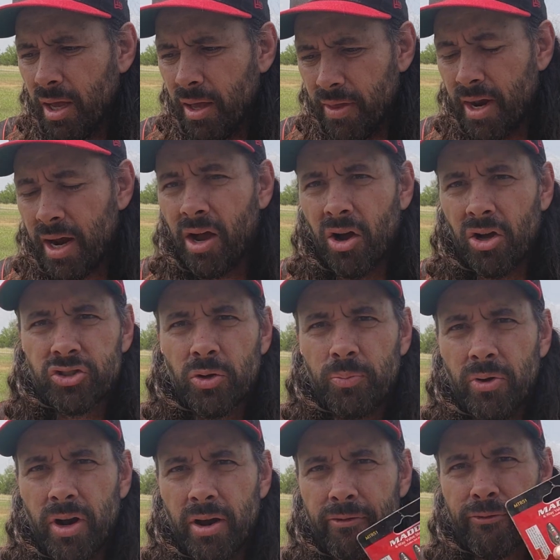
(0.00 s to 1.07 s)
And then I also
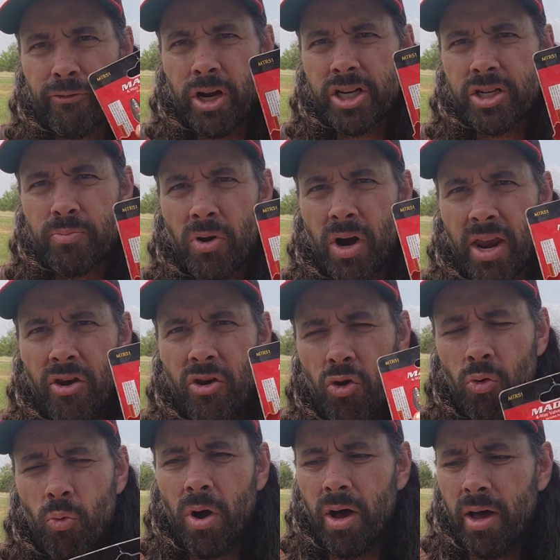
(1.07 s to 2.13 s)
put a fresh brand
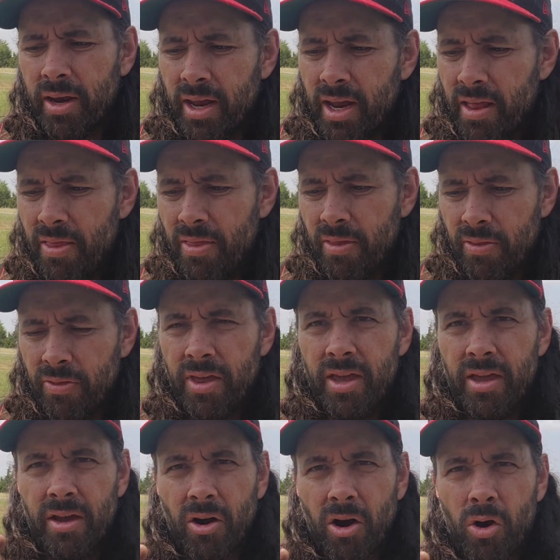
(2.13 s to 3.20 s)
new one in
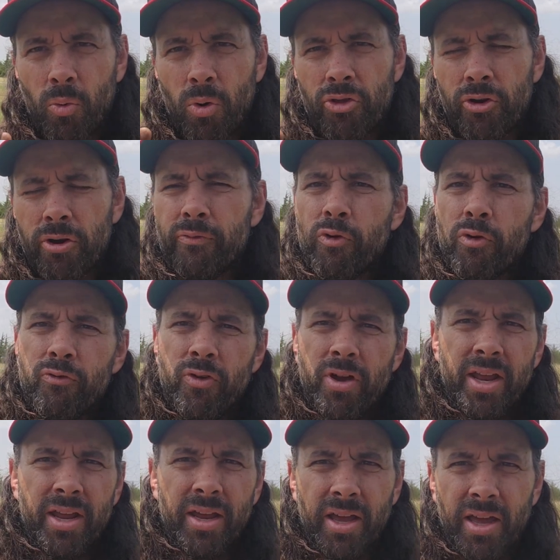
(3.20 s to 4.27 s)
the R134
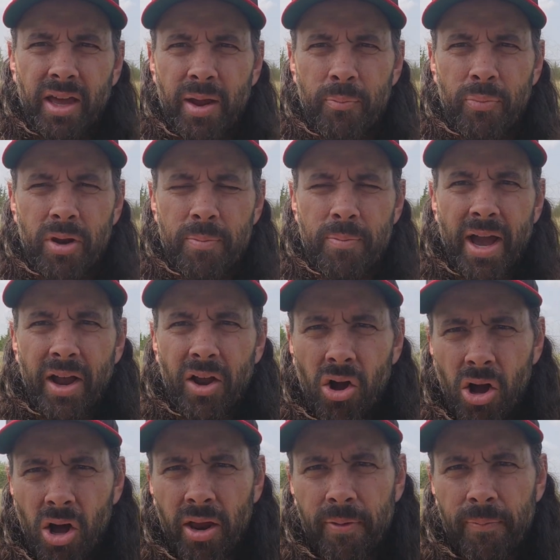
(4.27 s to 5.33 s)
fitting, and I put it back
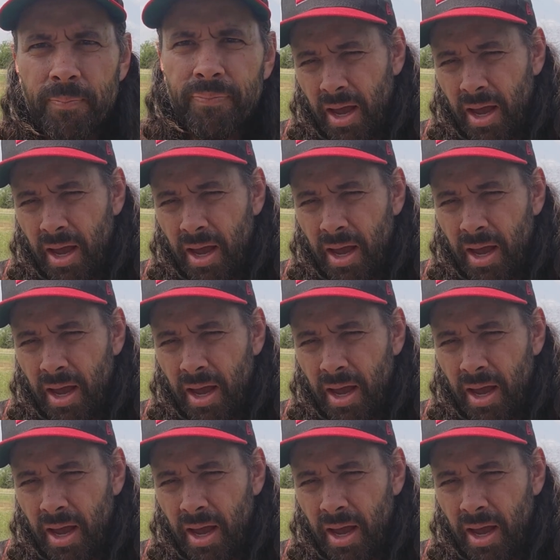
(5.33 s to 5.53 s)
on.